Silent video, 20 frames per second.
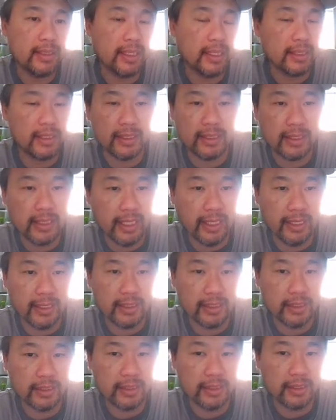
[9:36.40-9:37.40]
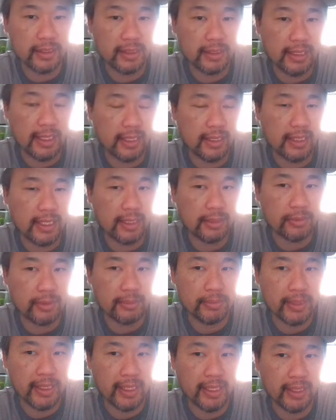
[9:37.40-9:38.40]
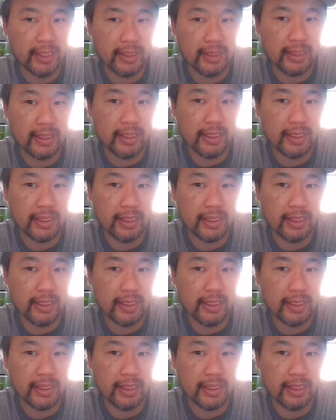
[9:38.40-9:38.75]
doesn't change. That's what I'm saying.